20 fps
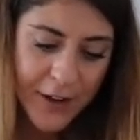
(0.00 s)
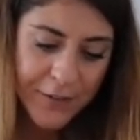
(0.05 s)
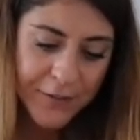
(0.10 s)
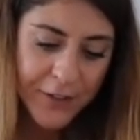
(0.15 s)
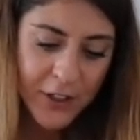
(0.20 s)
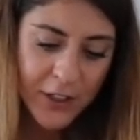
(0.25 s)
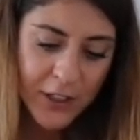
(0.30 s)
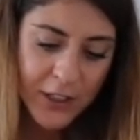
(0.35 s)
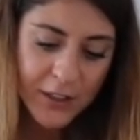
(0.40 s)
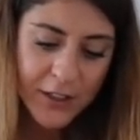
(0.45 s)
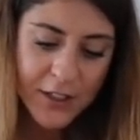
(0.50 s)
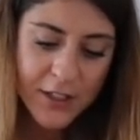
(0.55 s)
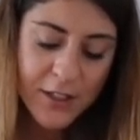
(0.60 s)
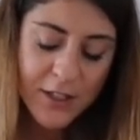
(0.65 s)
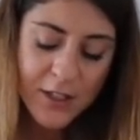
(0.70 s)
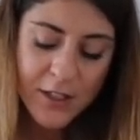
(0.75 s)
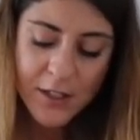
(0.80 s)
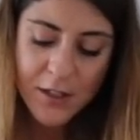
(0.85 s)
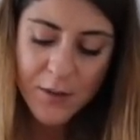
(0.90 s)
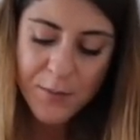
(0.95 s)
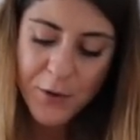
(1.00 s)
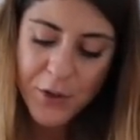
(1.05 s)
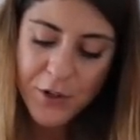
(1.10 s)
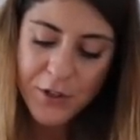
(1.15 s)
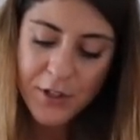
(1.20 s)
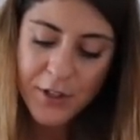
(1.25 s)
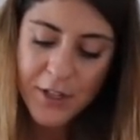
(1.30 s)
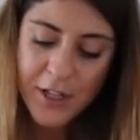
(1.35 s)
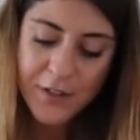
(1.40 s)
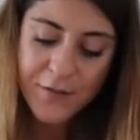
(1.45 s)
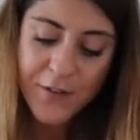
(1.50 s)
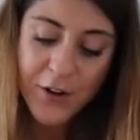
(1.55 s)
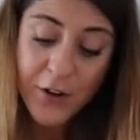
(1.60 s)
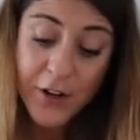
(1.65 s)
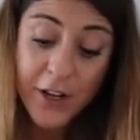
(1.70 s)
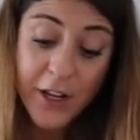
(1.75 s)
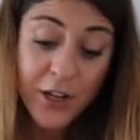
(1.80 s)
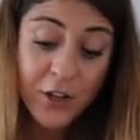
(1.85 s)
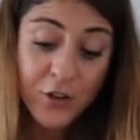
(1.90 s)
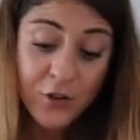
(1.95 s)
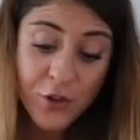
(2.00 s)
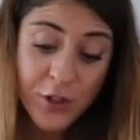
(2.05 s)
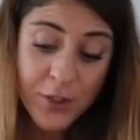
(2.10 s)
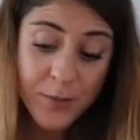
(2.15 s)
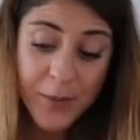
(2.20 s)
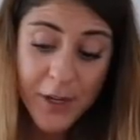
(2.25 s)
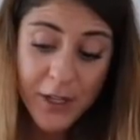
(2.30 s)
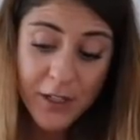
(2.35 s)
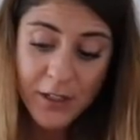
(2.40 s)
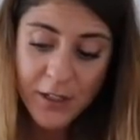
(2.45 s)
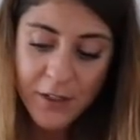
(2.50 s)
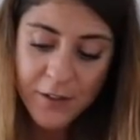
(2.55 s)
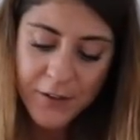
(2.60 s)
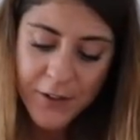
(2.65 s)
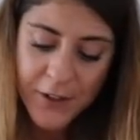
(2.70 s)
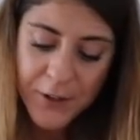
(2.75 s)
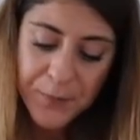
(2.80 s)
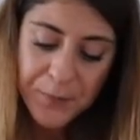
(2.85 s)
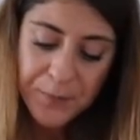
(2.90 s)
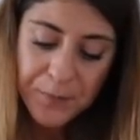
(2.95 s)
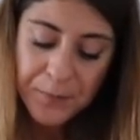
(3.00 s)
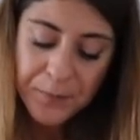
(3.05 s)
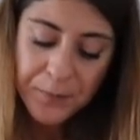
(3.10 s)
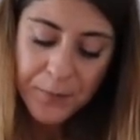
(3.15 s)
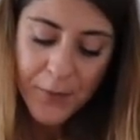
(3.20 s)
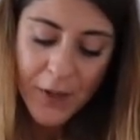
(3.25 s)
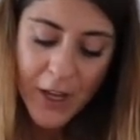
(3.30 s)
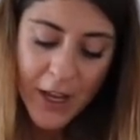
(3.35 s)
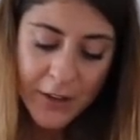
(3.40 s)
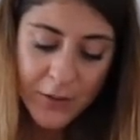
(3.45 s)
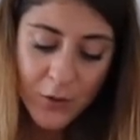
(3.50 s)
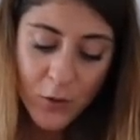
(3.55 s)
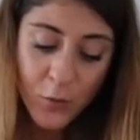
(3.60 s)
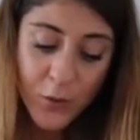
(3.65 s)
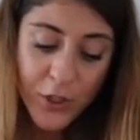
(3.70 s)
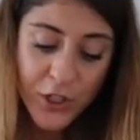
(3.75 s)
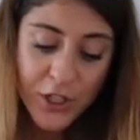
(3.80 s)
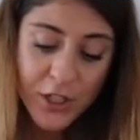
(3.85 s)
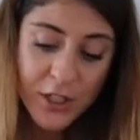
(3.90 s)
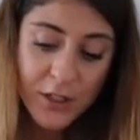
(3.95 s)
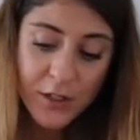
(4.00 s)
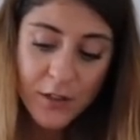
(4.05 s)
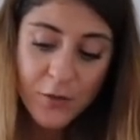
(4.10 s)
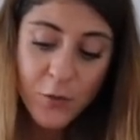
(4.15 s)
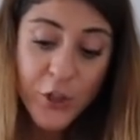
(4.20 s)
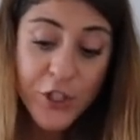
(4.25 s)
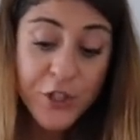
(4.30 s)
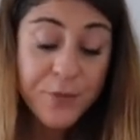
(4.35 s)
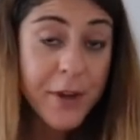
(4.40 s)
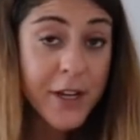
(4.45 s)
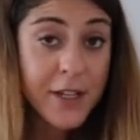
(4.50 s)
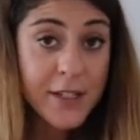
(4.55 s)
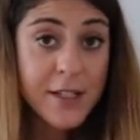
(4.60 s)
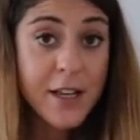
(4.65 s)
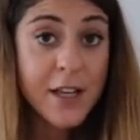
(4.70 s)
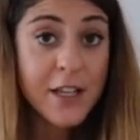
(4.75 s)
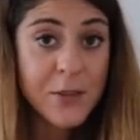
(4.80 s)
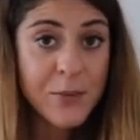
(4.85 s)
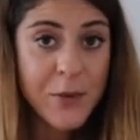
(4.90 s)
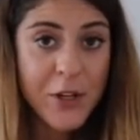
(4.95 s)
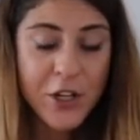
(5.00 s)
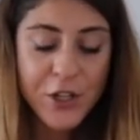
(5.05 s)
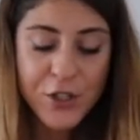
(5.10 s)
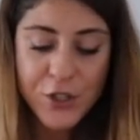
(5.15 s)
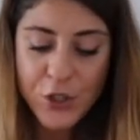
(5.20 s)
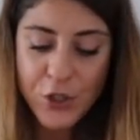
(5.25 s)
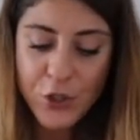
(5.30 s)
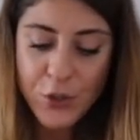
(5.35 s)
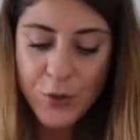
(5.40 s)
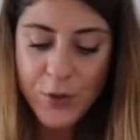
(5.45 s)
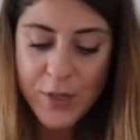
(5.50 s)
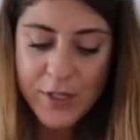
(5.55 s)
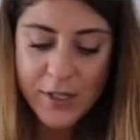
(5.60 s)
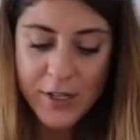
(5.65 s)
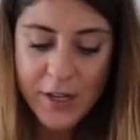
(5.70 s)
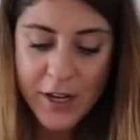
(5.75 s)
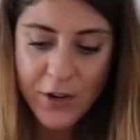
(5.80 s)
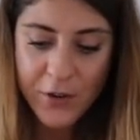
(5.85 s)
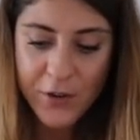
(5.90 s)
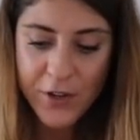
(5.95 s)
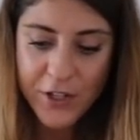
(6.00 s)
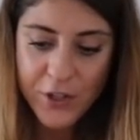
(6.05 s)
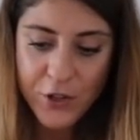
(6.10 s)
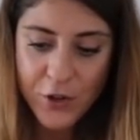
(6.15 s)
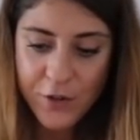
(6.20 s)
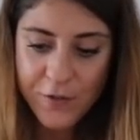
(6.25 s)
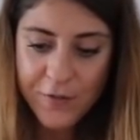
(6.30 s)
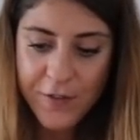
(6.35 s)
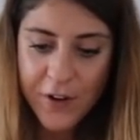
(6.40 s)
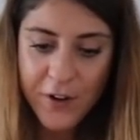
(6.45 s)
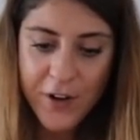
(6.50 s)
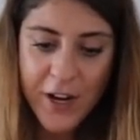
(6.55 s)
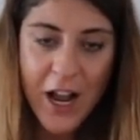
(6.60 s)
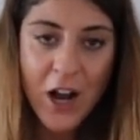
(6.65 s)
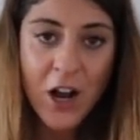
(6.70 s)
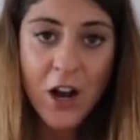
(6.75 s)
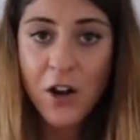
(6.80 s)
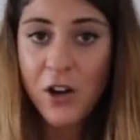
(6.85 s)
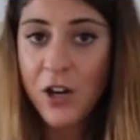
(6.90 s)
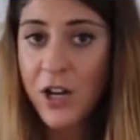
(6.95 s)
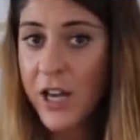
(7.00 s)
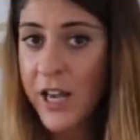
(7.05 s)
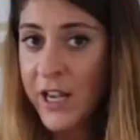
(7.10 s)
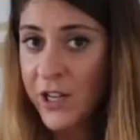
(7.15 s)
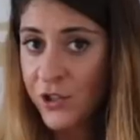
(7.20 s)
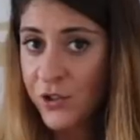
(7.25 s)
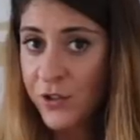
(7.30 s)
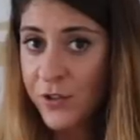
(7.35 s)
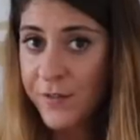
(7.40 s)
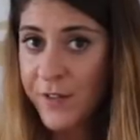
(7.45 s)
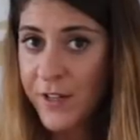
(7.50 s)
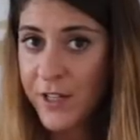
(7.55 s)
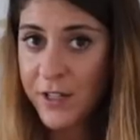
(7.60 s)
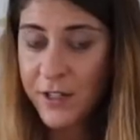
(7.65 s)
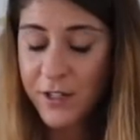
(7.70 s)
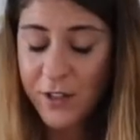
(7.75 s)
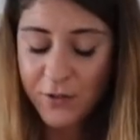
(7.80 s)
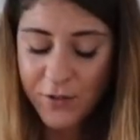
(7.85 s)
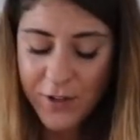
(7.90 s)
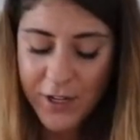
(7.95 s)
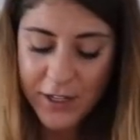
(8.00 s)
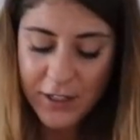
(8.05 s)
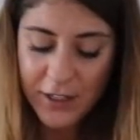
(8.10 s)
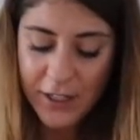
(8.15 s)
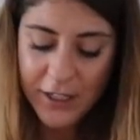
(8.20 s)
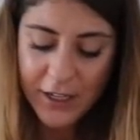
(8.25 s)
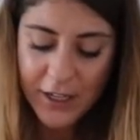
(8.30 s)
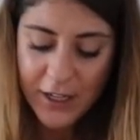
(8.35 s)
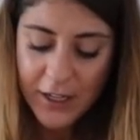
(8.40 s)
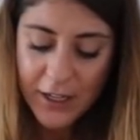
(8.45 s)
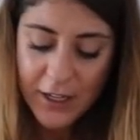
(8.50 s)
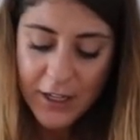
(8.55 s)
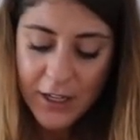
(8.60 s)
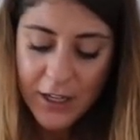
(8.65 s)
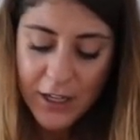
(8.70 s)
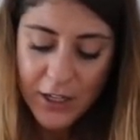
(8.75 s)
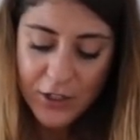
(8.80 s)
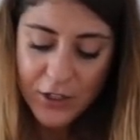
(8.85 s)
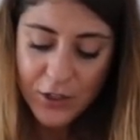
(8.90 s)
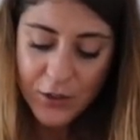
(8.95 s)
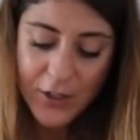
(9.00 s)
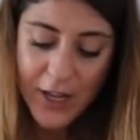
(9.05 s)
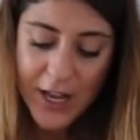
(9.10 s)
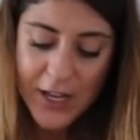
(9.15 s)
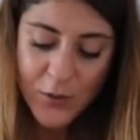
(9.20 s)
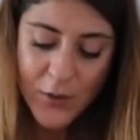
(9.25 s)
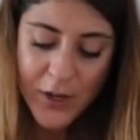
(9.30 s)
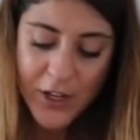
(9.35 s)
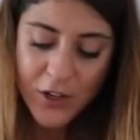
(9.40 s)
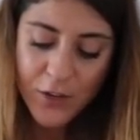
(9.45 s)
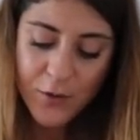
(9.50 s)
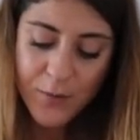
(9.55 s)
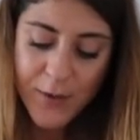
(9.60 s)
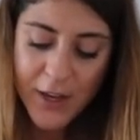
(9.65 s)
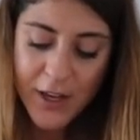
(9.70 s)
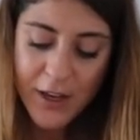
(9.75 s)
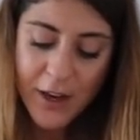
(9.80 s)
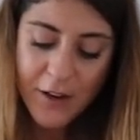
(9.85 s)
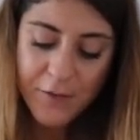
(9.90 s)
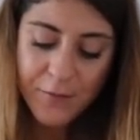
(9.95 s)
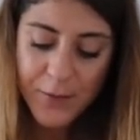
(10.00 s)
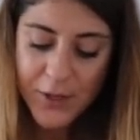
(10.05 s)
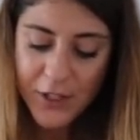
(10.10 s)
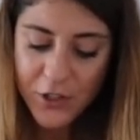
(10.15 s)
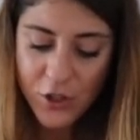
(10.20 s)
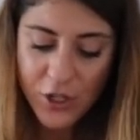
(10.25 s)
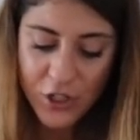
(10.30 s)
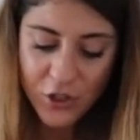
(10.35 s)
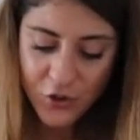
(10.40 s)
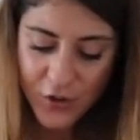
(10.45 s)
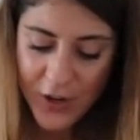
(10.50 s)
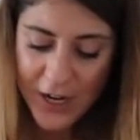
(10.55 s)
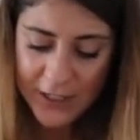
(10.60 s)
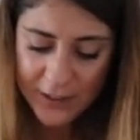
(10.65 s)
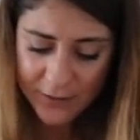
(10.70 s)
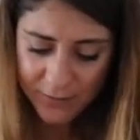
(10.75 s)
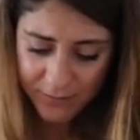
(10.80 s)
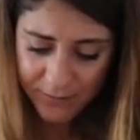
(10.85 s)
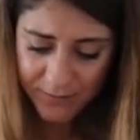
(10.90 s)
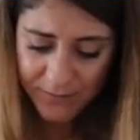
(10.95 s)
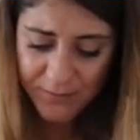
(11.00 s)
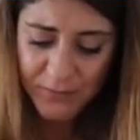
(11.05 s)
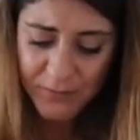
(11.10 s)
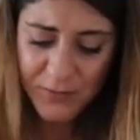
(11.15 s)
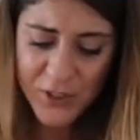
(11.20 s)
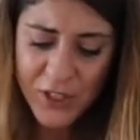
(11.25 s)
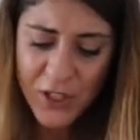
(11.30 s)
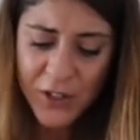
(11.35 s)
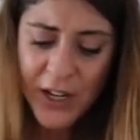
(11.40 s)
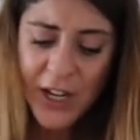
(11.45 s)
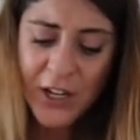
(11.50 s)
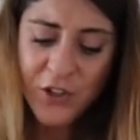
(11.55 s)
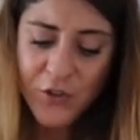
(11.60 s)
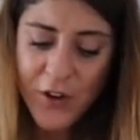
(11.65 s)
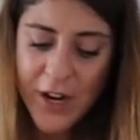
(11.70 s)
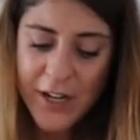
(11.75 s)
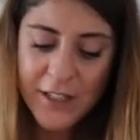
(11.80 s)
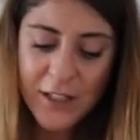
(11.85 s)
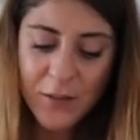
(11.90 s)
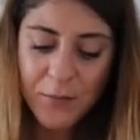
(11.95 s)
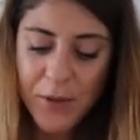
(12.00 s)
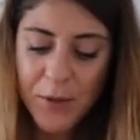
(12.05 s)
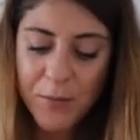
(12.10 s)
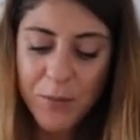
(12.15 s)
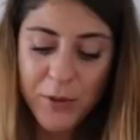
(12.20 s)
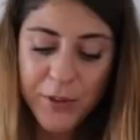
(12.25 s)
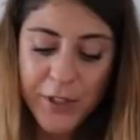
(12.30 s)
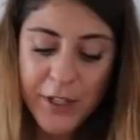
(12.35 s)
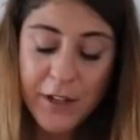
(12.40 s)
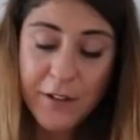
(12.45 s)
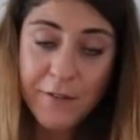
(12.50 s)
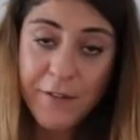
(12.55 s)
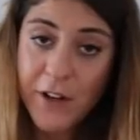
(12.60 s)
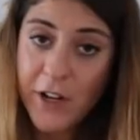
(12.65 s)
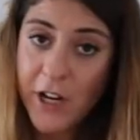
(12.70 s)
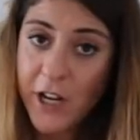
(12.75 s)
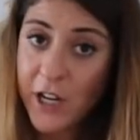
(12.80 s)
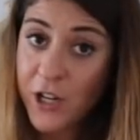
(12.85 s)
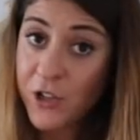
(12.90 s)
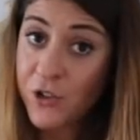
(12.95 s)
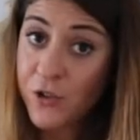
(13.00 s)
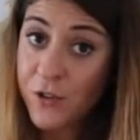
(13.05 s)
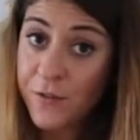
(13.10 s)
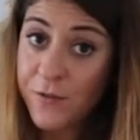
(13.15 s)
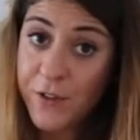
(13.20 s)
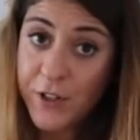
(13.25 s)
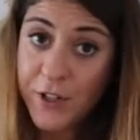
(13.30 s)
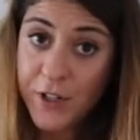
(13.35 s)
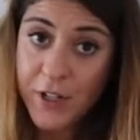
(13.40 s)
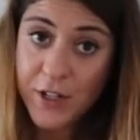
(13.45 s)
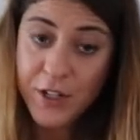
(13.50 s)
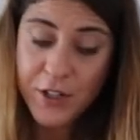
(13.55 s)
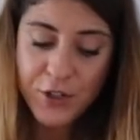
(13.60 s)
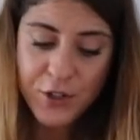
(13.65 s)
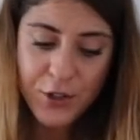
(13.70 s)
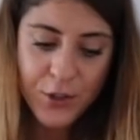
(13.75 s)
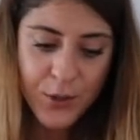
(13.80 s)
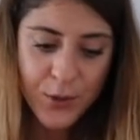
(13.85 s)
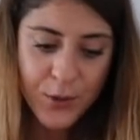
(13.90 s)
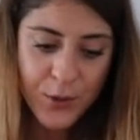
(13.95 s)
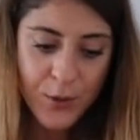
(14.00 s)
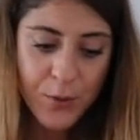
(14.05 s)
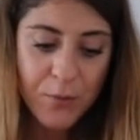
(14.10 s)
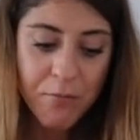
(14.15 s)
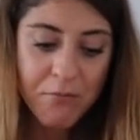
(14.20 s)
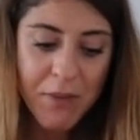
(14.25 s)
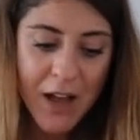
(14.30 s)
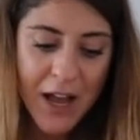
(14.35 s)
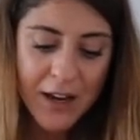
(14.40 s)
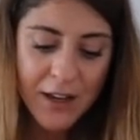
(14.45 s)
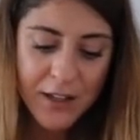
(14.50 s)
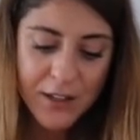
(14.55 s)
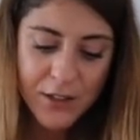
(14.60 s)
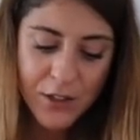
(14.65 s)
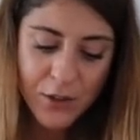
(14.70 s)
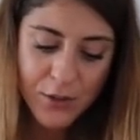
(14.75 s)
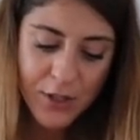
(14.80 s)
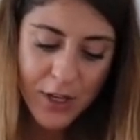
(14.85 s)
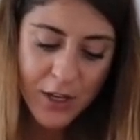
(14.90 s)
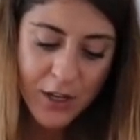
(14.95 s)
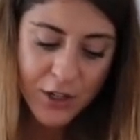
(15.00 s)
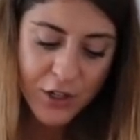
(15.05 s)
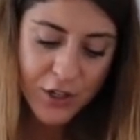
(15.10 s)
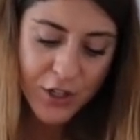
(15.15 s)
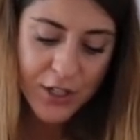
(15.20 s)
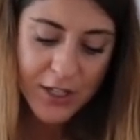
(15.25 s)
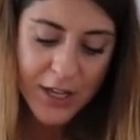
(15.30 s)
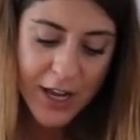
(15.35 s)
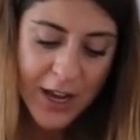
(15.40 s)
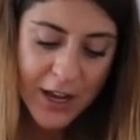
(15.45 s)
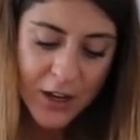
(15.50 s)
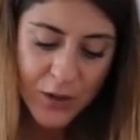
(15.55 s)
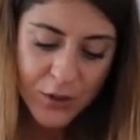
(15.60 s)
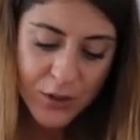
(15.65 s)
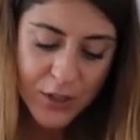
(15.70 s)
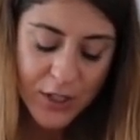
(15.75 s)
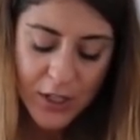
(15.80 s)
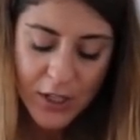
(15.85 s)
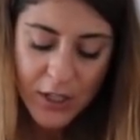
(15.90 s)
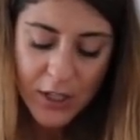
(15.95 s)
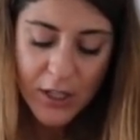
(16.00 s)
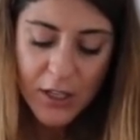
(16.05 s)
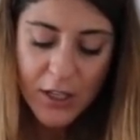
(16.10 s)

I feel like this is a person that's very introspective and which is which makes sense because you as an Aries you're very extroverted, right? Like so that's why you may have been attract sorry, attracting people that are very introverted to balance those energies out.